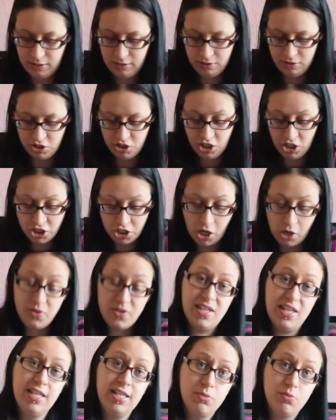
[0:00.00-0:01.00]
She chose
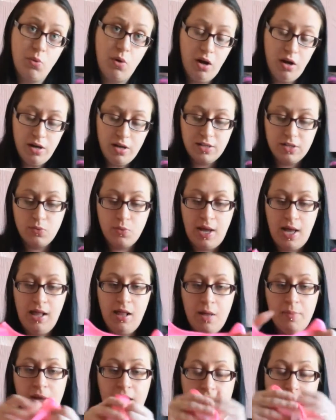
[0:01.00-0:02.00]
this one as well,
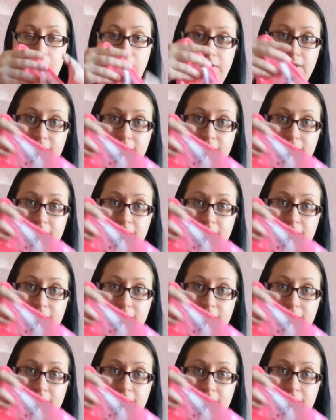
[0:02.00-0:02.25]
I bet you can